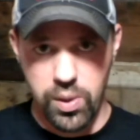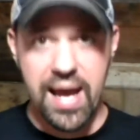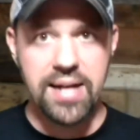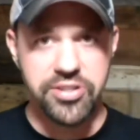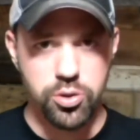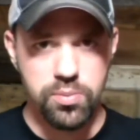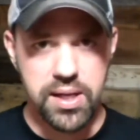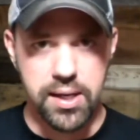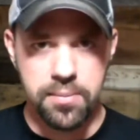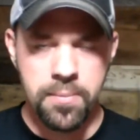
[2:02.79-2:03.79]
we had too
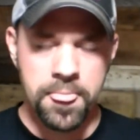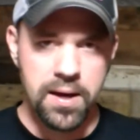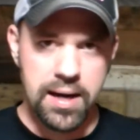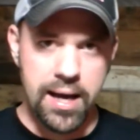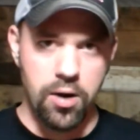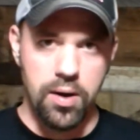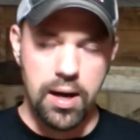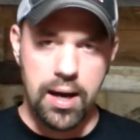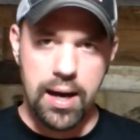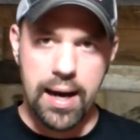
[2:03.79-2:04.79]
many now
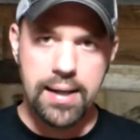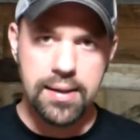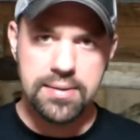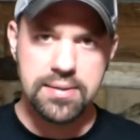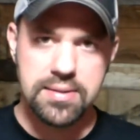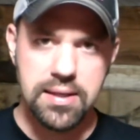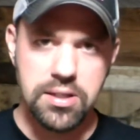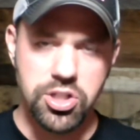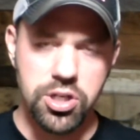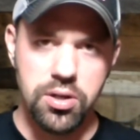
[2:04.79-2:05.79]
I like to
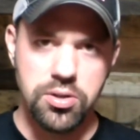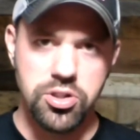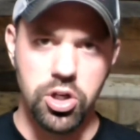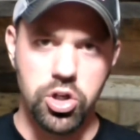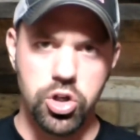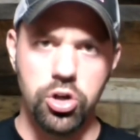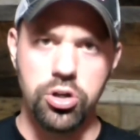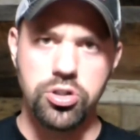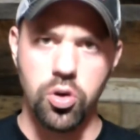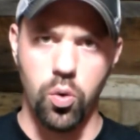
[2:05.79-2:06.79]
teach to
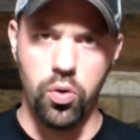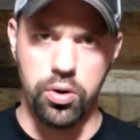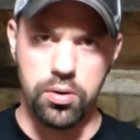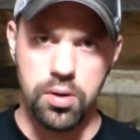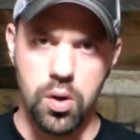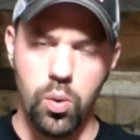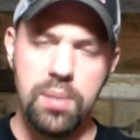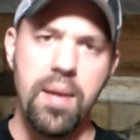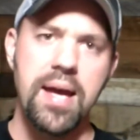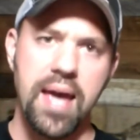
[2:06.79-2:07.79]
cook to order we
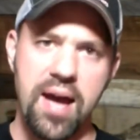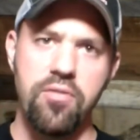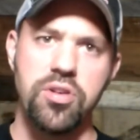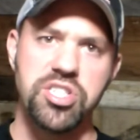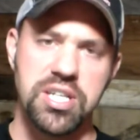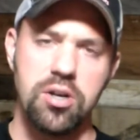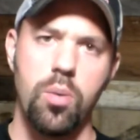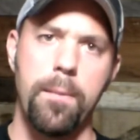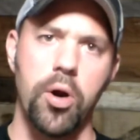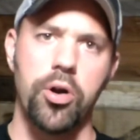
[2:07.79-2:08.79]
make every single
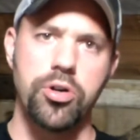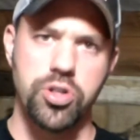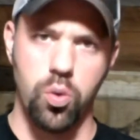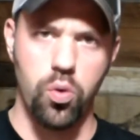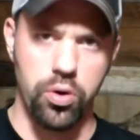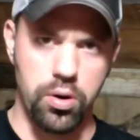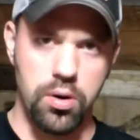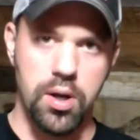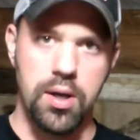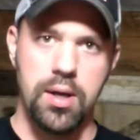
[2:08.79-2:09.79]
burger to order
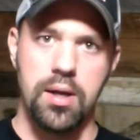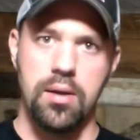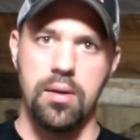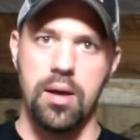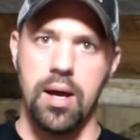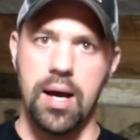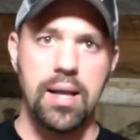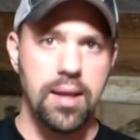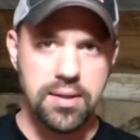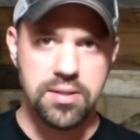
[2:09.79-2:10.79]
I
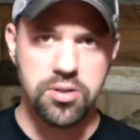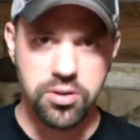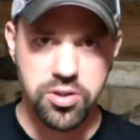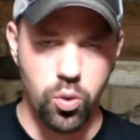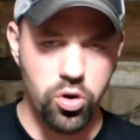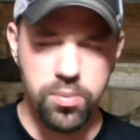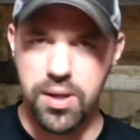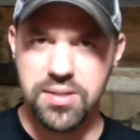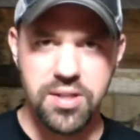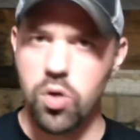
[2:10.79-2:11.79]
like to cook to order
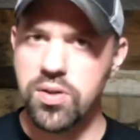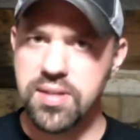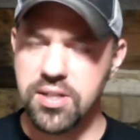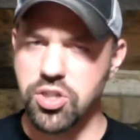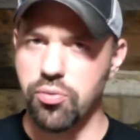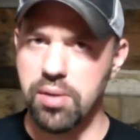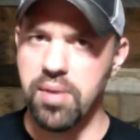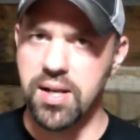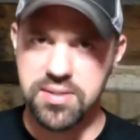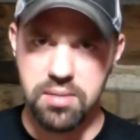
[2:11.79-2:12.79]
because it only takes three
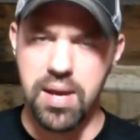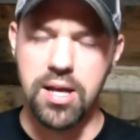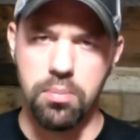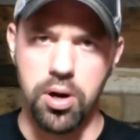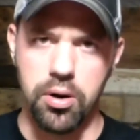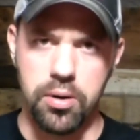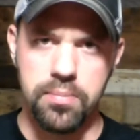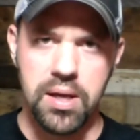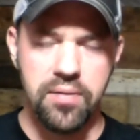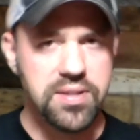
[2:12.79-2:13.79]
minutes to make a burger
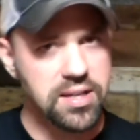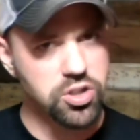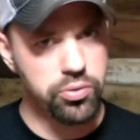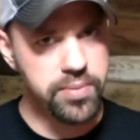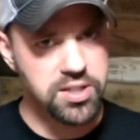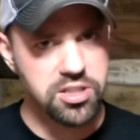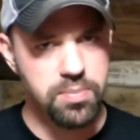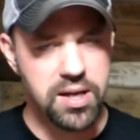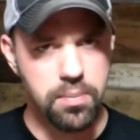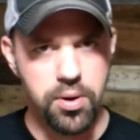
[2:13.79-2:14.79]
if it takes three minutes to
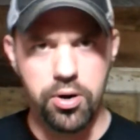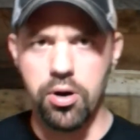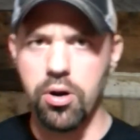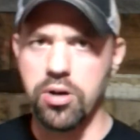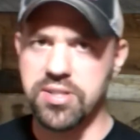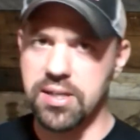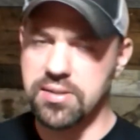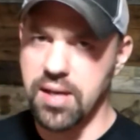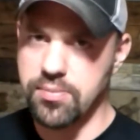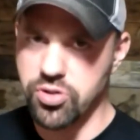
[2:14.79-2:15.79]
make a burger, our ticket
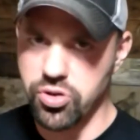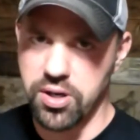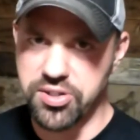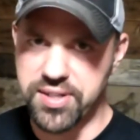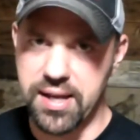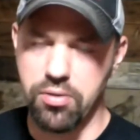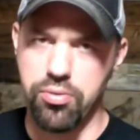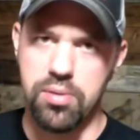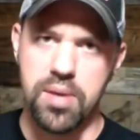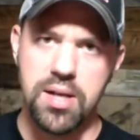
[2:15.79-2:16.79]
times are trying to stay at
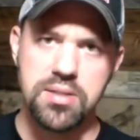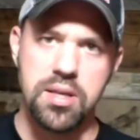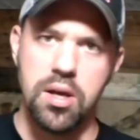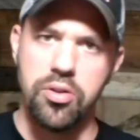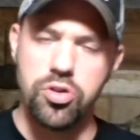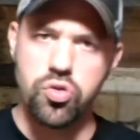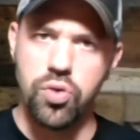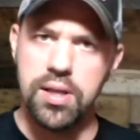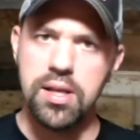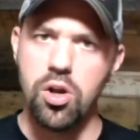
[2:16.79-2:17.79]
three minutes. There's
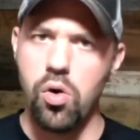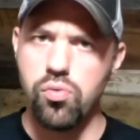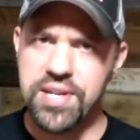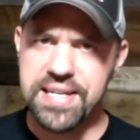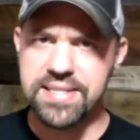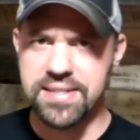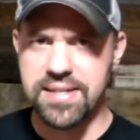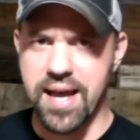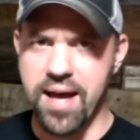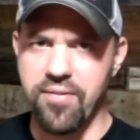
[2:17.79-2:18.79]
really no reason
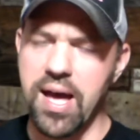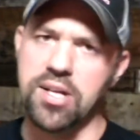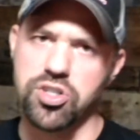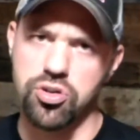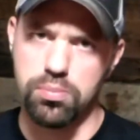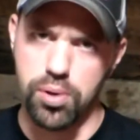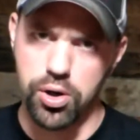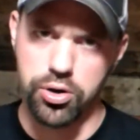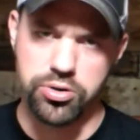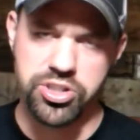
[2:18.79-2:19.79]
to have extra
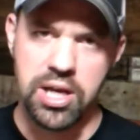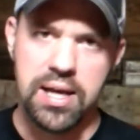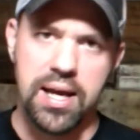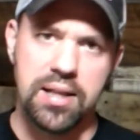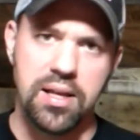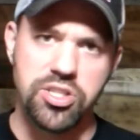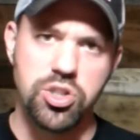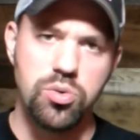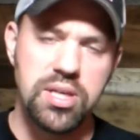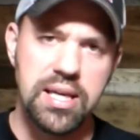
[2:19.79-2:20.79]
burgers unless
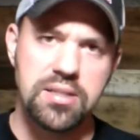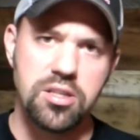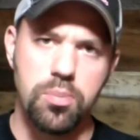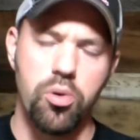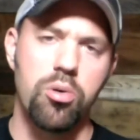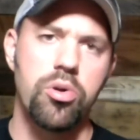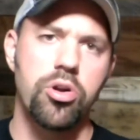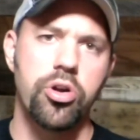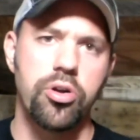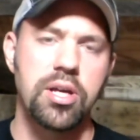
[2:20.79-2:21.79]
you get to the point where you're
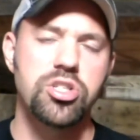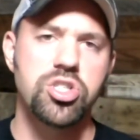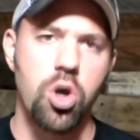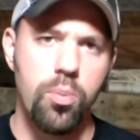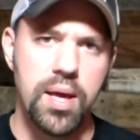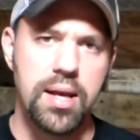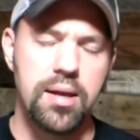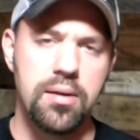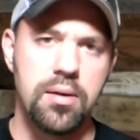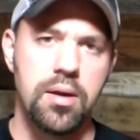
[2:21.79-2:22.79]
cooking so
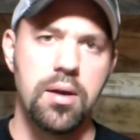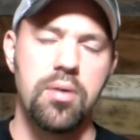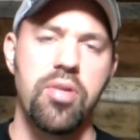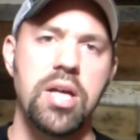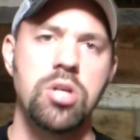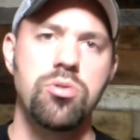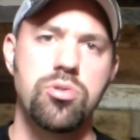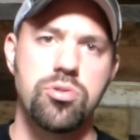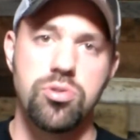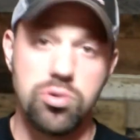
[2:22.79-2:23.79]
many that you,
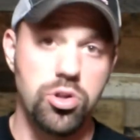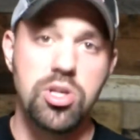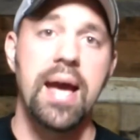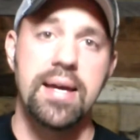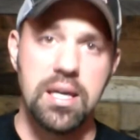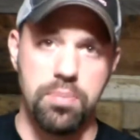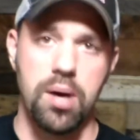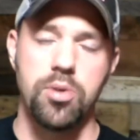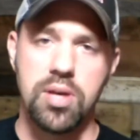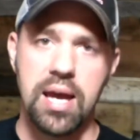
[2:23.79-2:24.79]
you can't keep
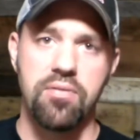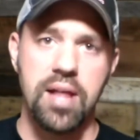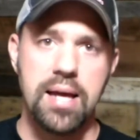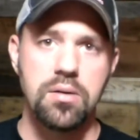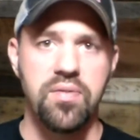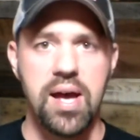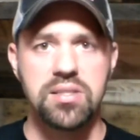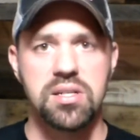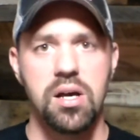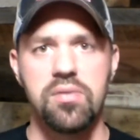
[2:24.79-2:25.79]
up. You can't flatten them
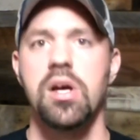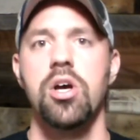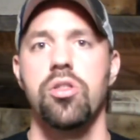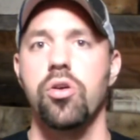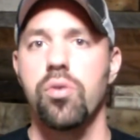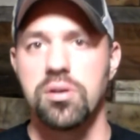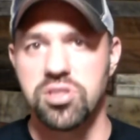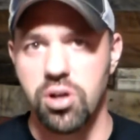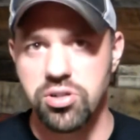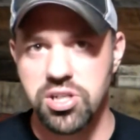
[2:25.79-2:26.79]
fast enough. The grill
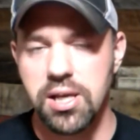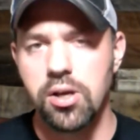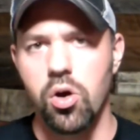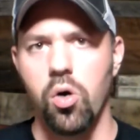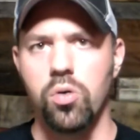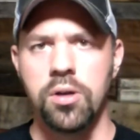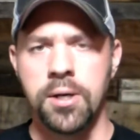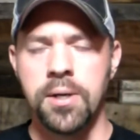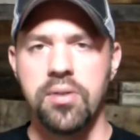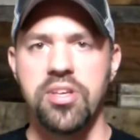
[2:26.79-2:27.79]
starts to get cold.
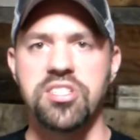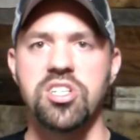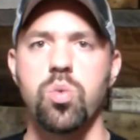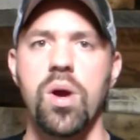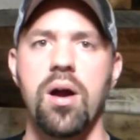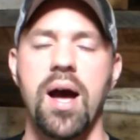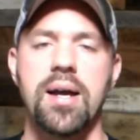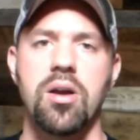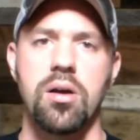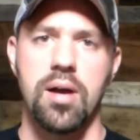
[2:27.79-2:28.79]
This is where
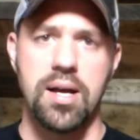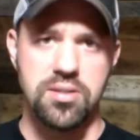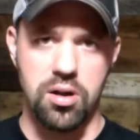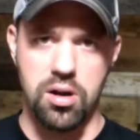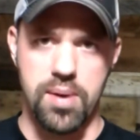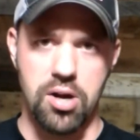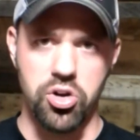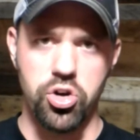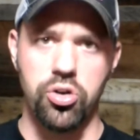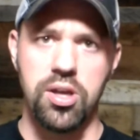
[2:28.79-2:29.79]
I, I talk about
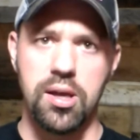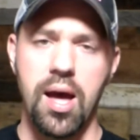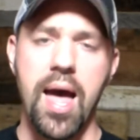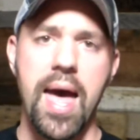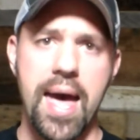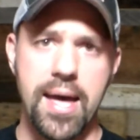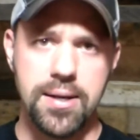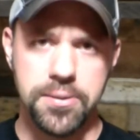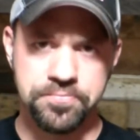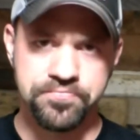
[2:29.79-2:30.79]
cooking ahead.